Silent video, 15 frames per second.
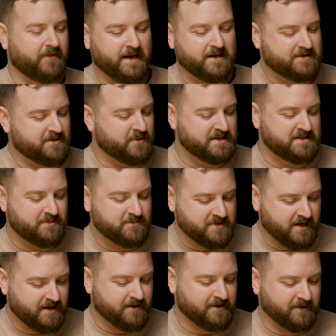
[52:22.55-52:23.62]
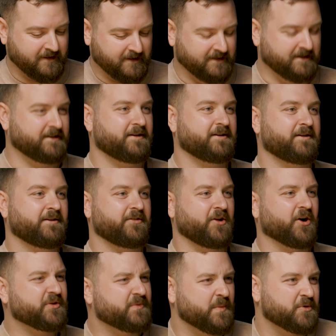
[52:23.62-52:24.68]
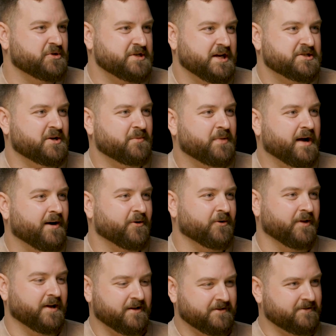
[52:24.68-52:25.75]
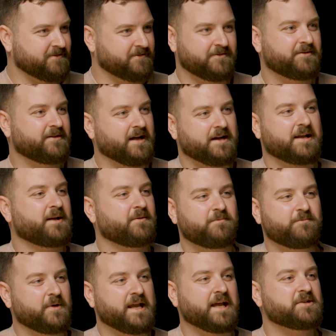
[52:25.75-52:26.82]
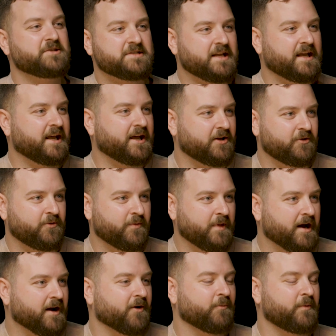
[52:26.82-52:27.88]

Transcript: That to me seems like the ultimate projection of power. Like, we can't just hit you there.